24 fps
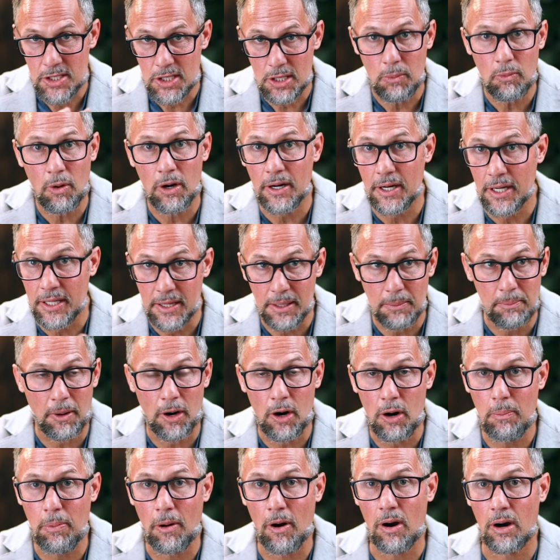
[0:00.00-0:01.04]
Somewhere in the
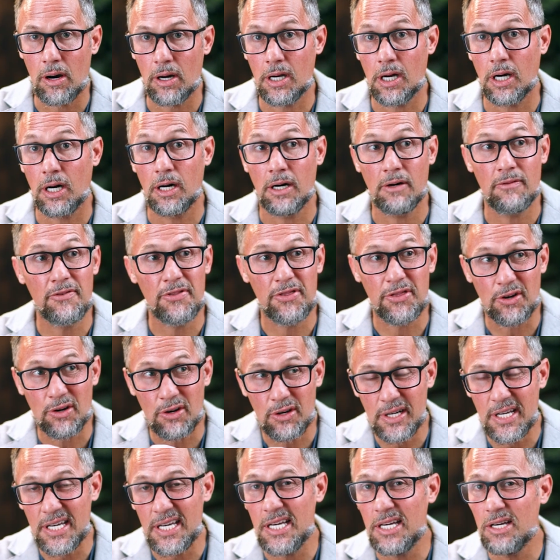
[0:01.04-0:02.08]
ballpark of
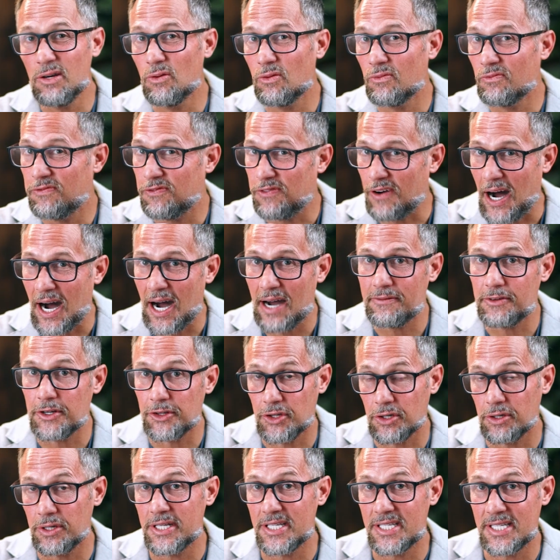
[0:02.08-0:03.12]
thirty-five to
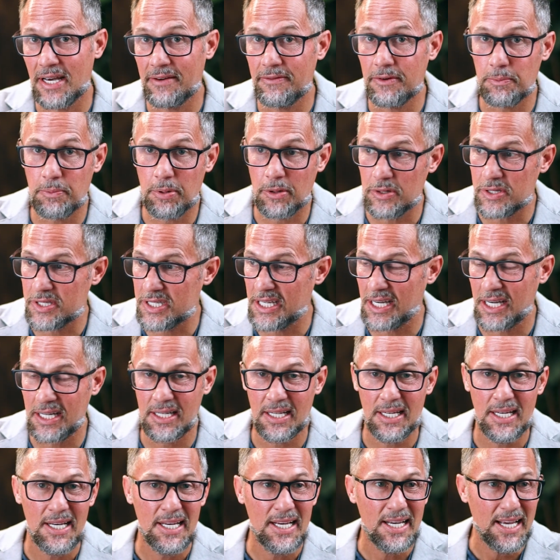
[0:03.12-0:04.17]
thirty-seven
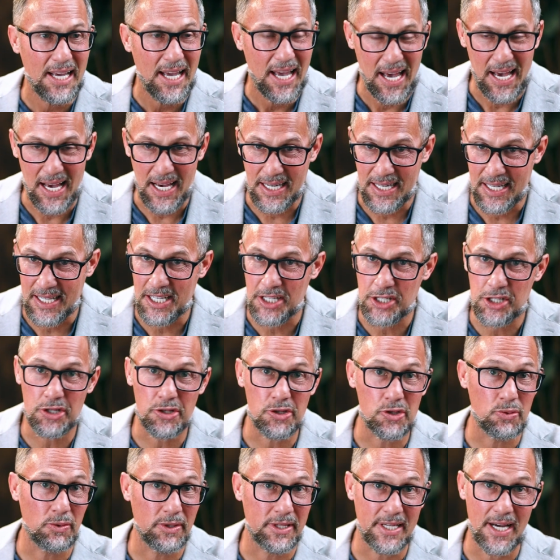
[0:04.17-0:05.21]
percent had
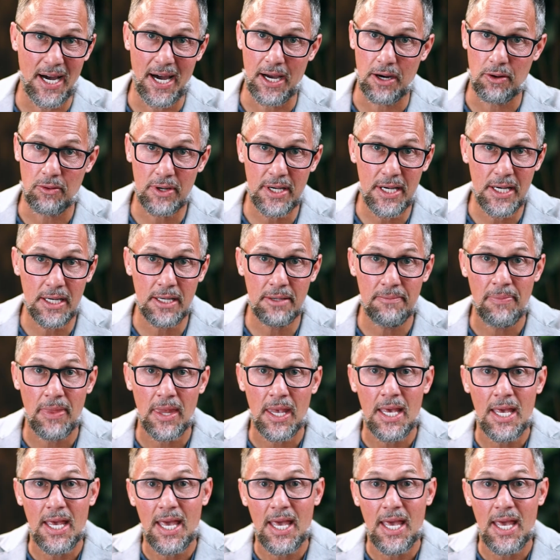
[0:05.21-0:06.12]
issues with diarrhea.